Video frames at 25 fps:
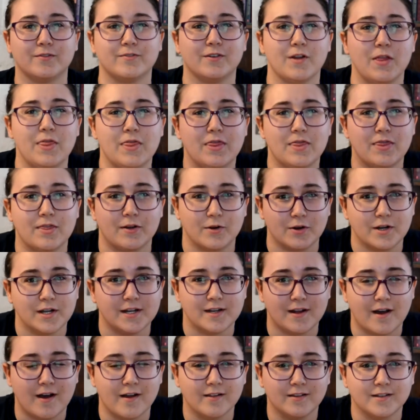for
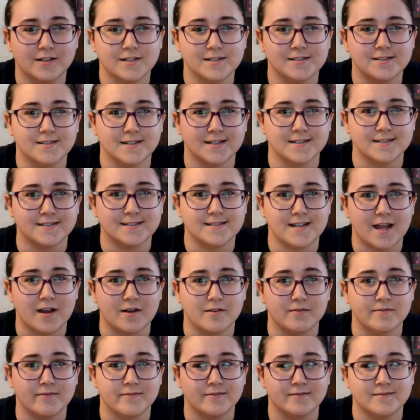$30 instead
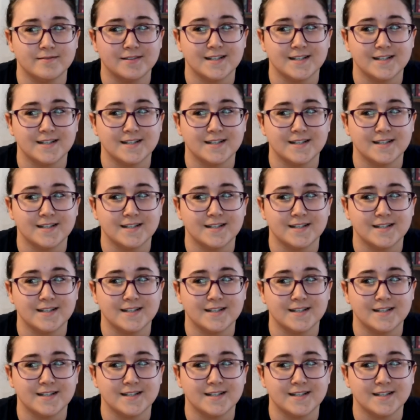of